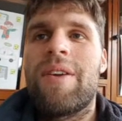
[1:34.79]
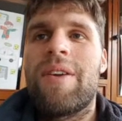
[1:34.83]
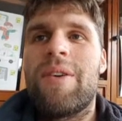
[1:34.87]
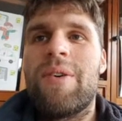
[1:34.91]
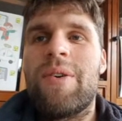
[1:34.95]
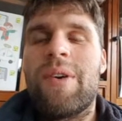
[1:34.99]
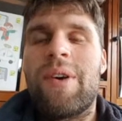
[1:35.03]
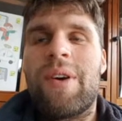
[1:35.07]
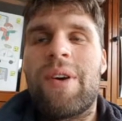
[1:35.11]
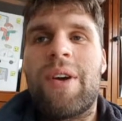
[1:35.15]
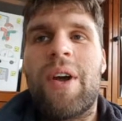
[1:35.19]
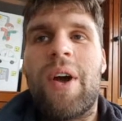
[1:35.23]

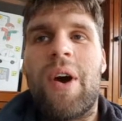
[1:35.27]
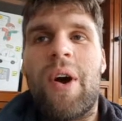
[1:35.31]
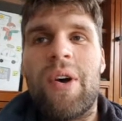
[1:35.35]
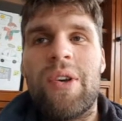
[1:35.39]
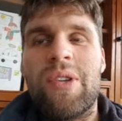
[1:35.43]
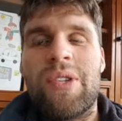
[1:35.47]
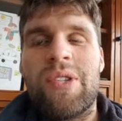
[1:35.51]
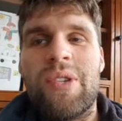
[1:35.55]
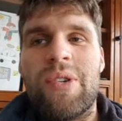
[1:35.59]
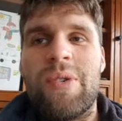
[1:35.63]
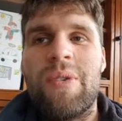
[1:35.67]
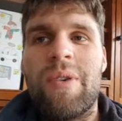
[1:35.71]
you
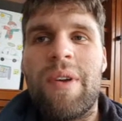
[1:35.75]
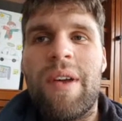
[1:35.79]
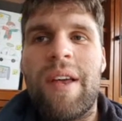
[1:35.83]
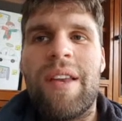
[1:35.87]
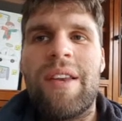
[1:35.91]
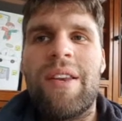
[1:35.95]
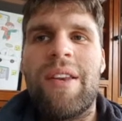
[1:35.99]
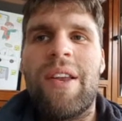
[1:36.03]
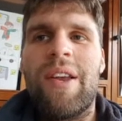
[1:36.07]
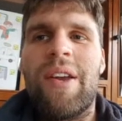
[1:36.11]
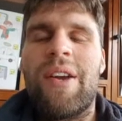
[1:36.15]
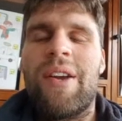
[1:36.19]
cost
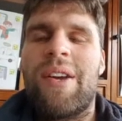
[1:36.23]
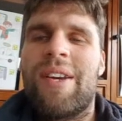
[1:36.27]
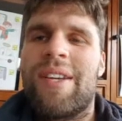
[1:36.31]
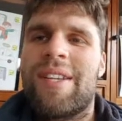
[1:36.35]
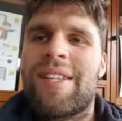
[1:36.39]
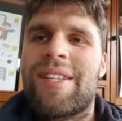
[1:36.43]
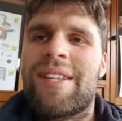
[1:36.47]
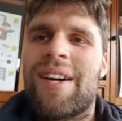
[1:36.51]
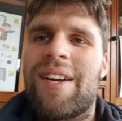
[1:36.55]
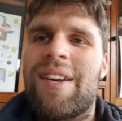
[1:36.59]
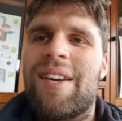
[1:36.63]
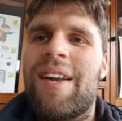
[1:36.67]
you
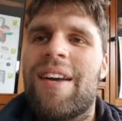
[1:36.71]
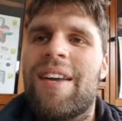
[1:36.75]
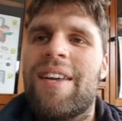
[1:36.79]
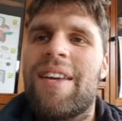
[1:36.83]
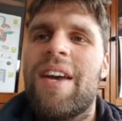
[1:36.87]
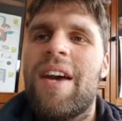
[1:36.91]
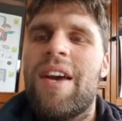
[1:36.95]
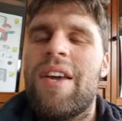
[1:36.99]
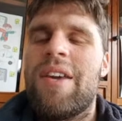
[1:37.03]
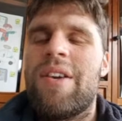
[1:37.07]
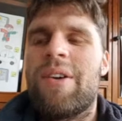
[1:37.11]
it's kind of like